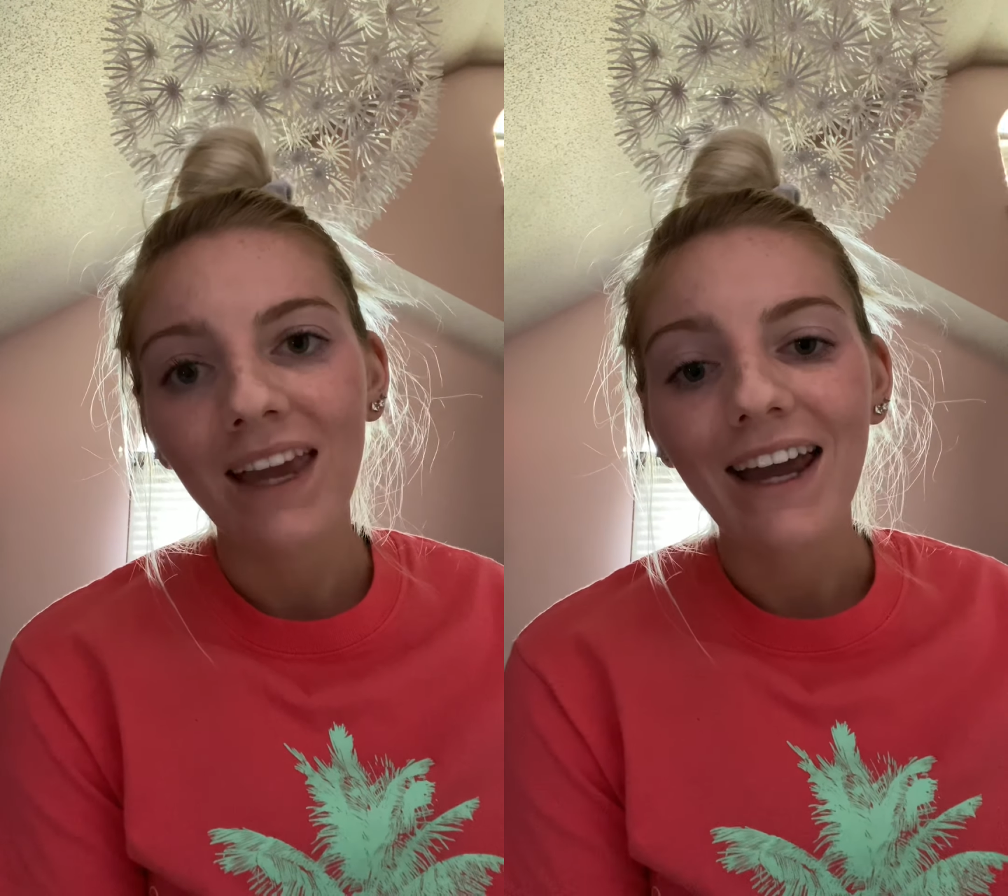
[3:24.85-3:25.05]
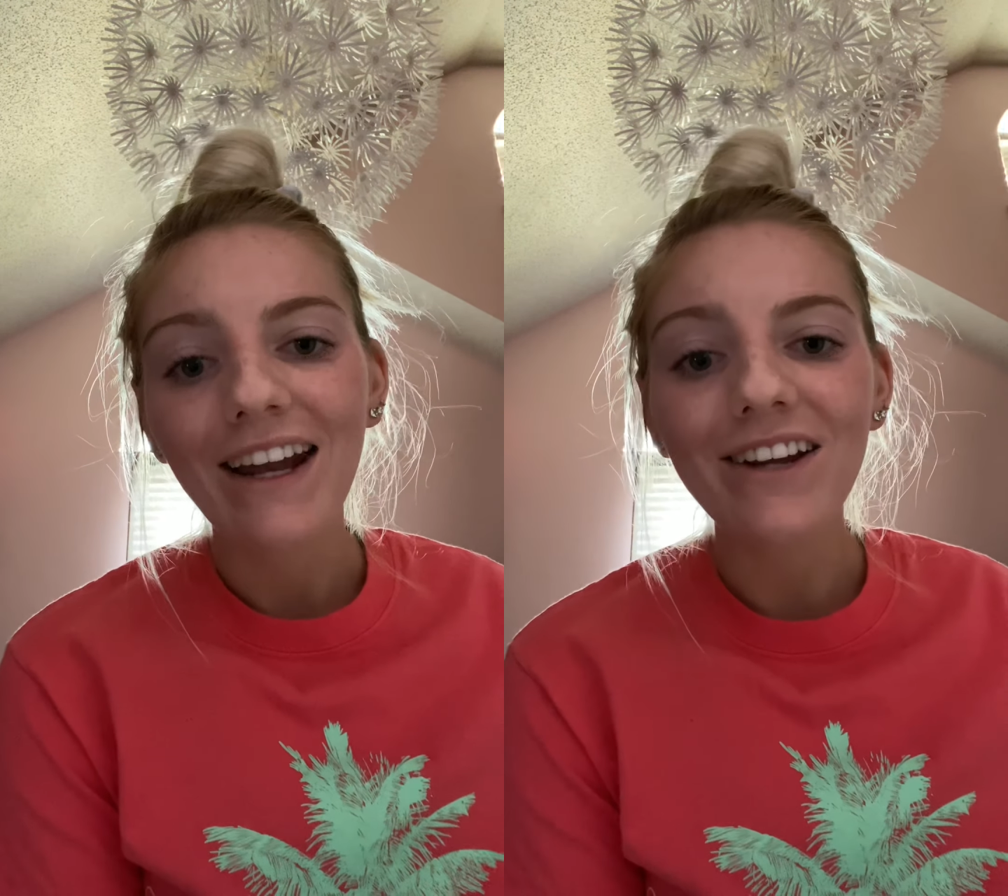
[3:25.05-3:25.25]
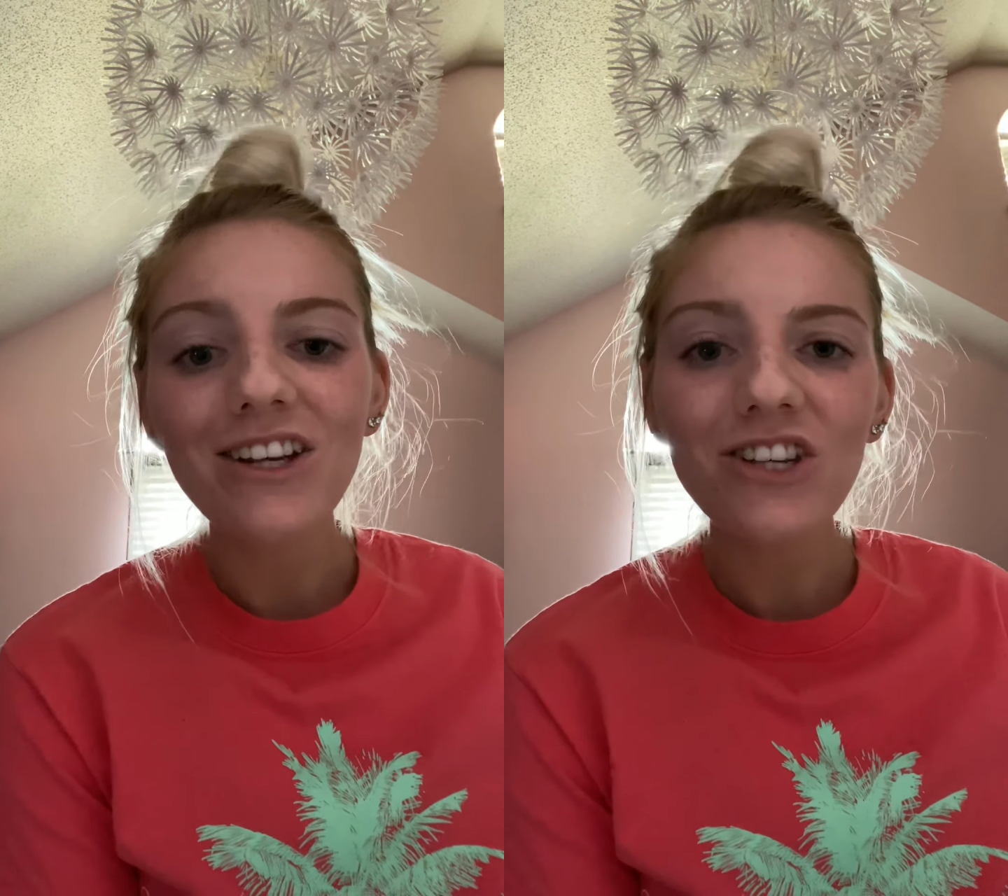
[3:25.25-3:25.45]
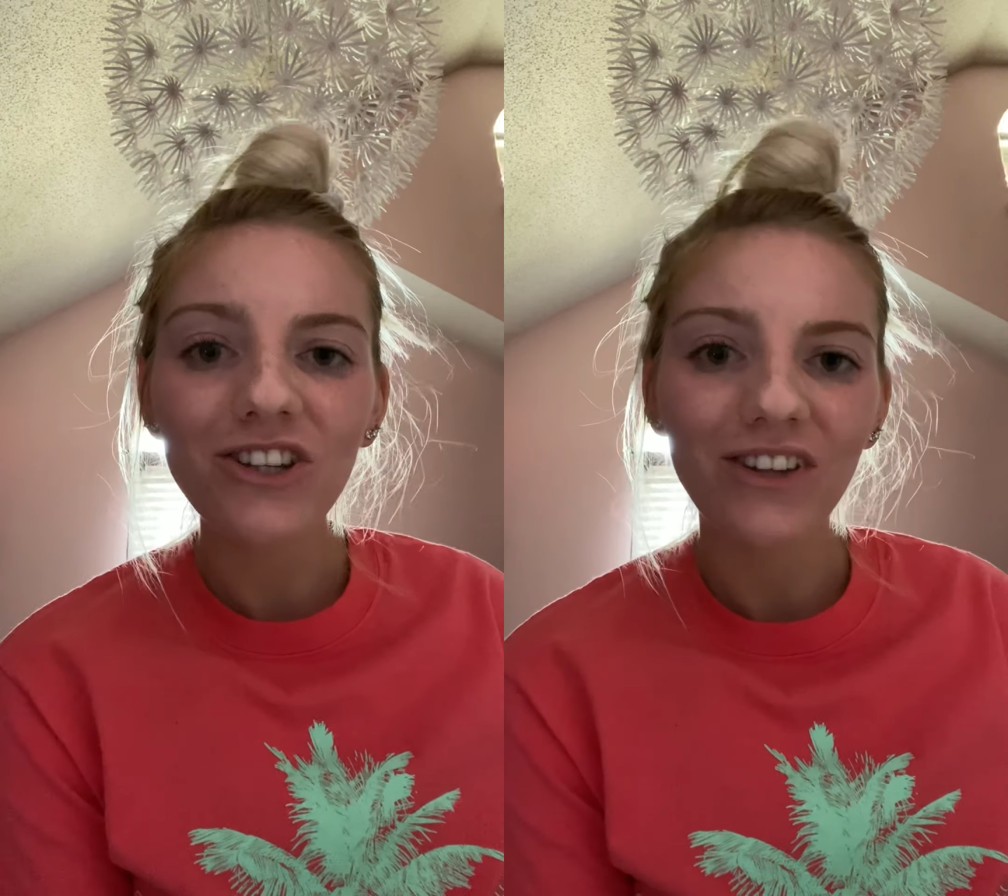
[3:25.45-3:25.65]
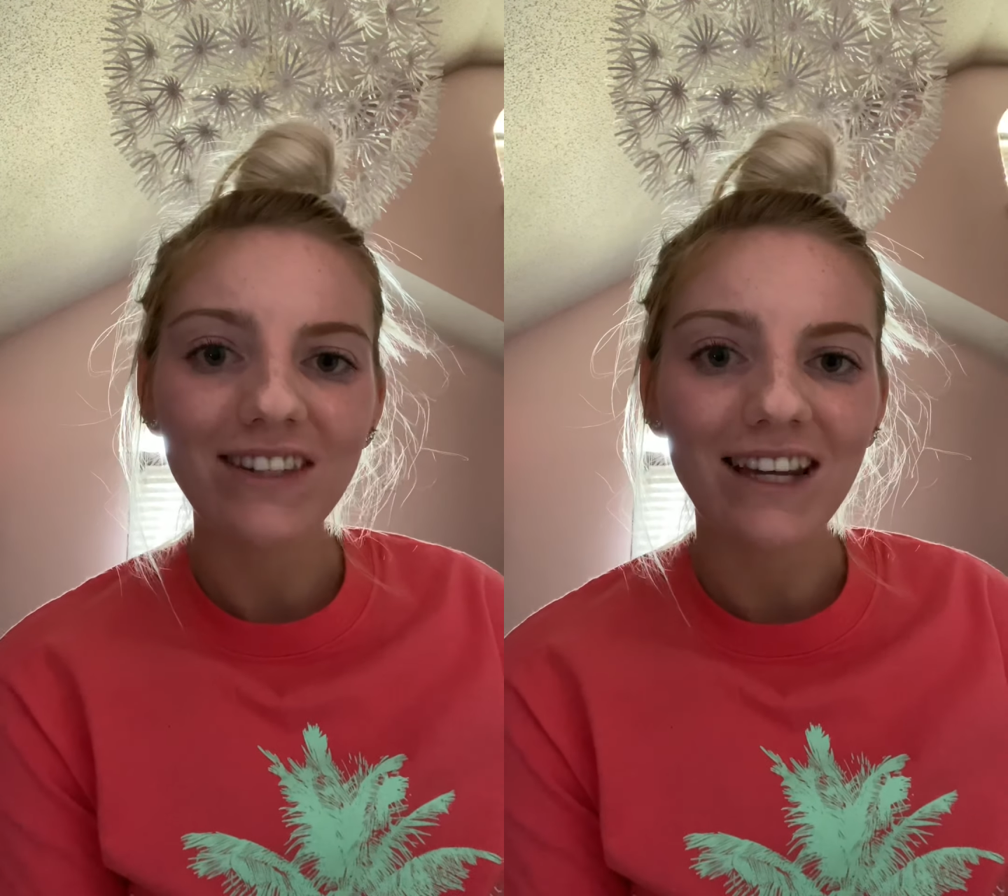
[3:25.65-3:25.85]
In addition to
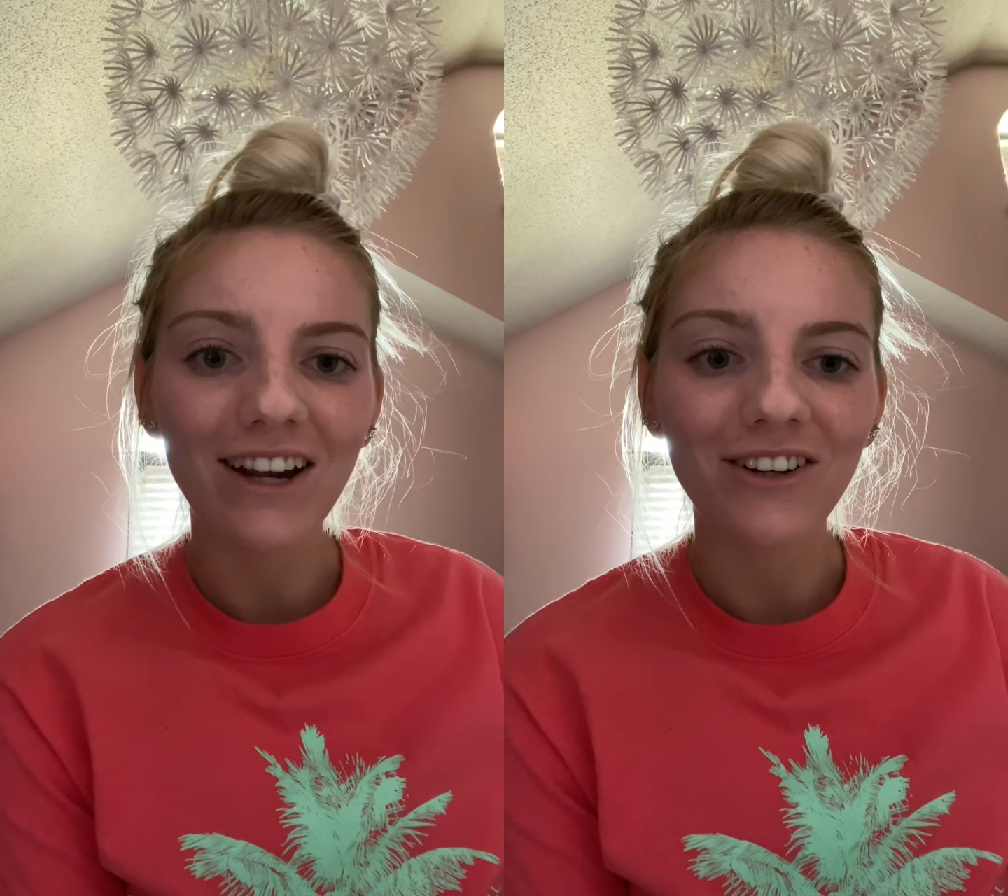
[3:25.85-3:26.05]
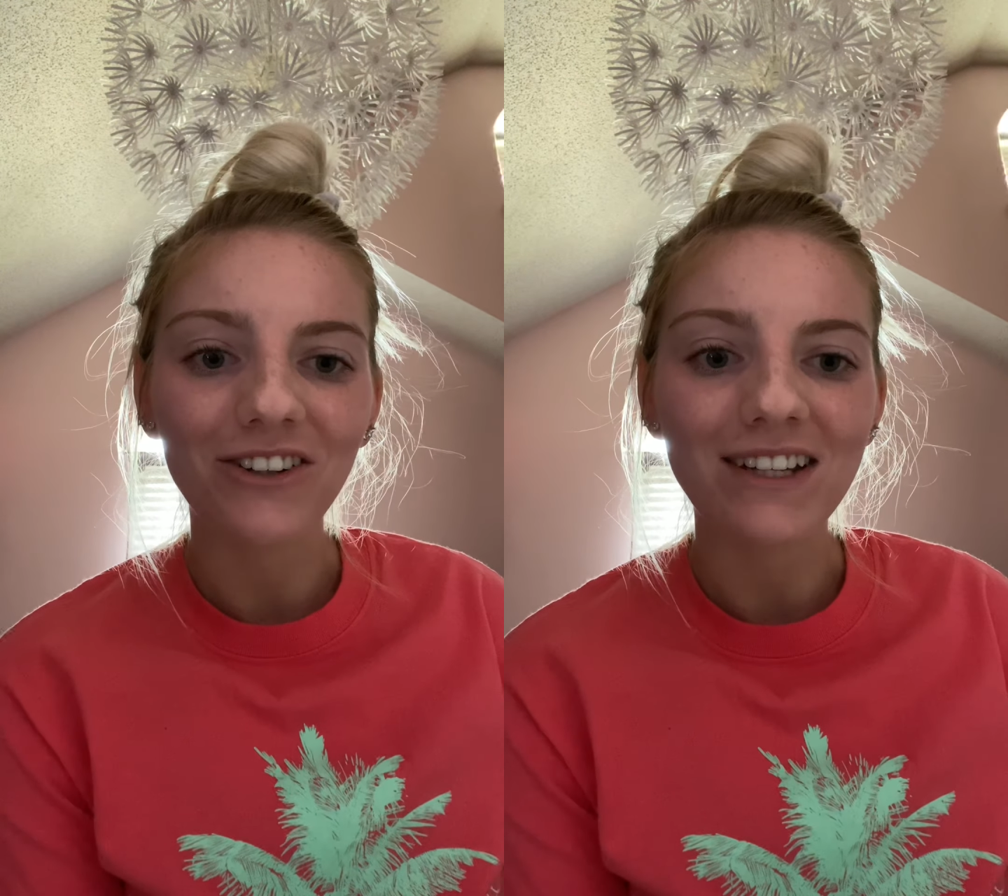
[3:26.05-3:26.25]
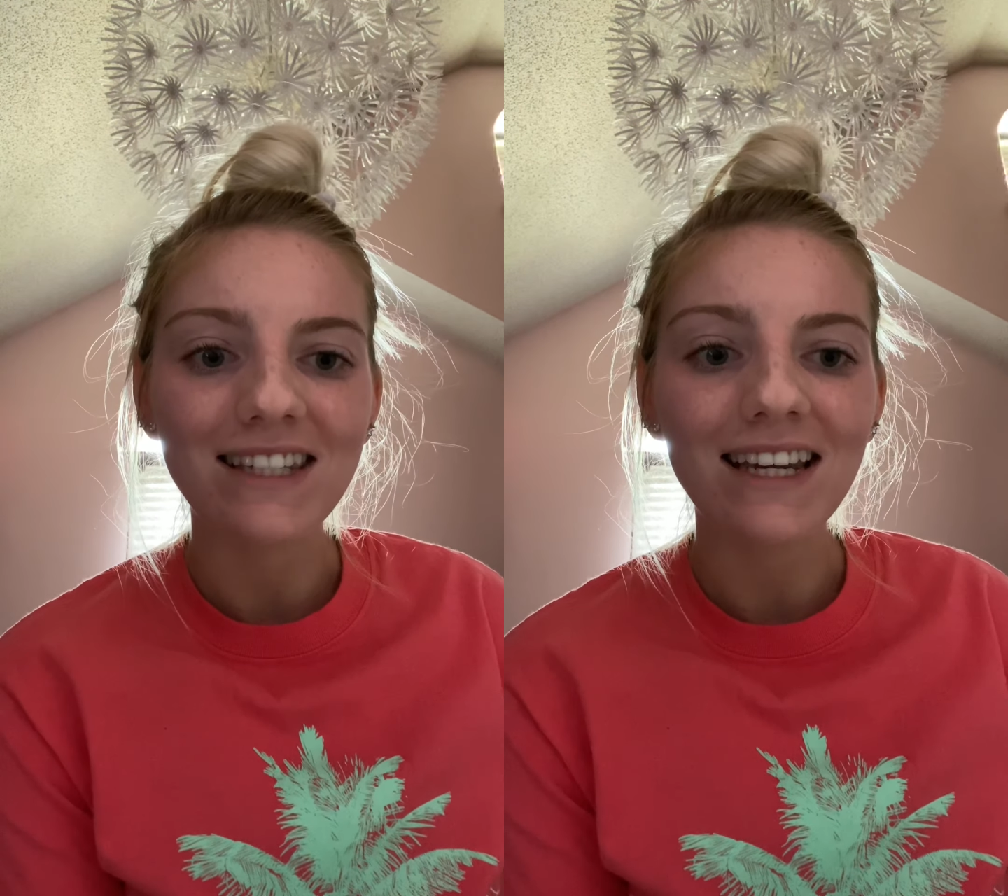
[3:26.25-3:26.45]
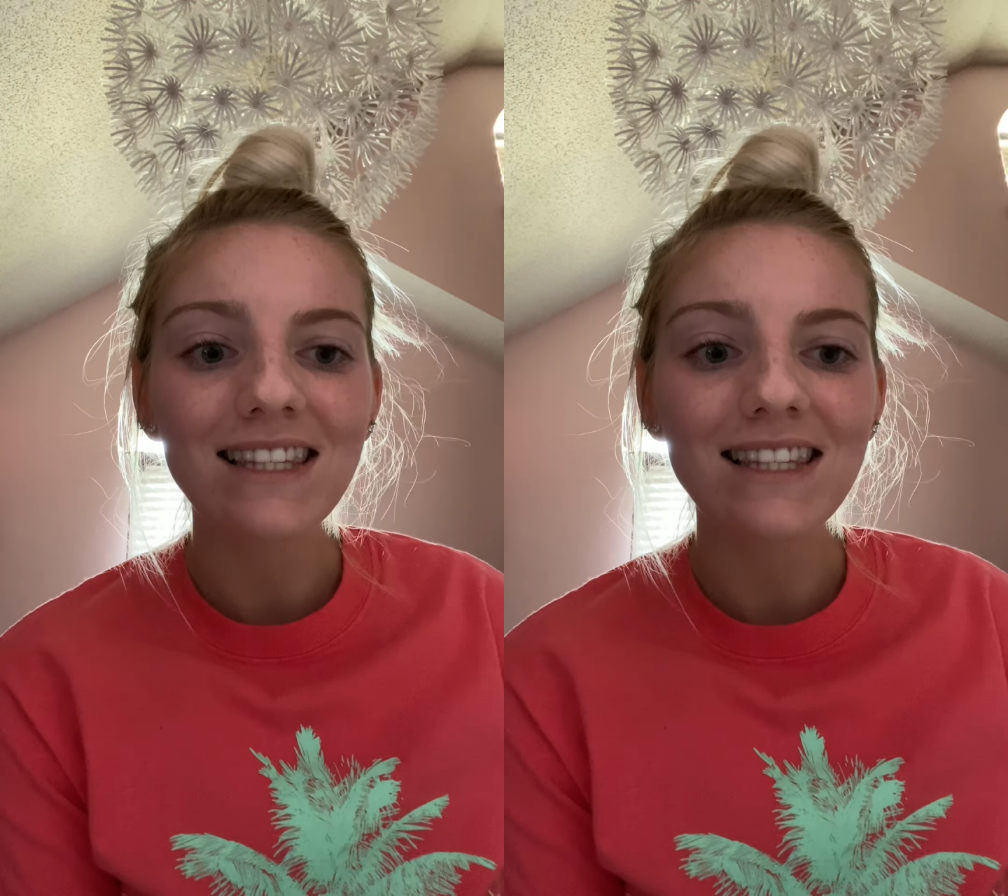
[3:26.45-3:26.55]
these characteristics